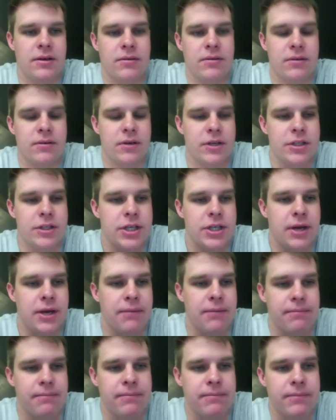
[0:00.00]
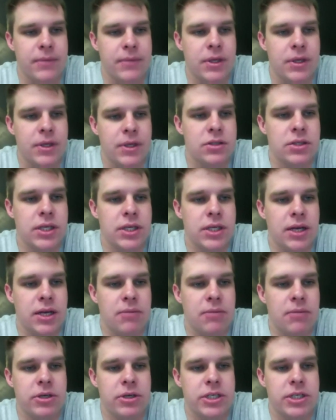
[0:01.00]
Good job. So then
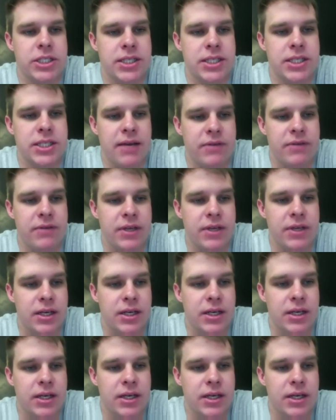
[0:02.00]
number 7,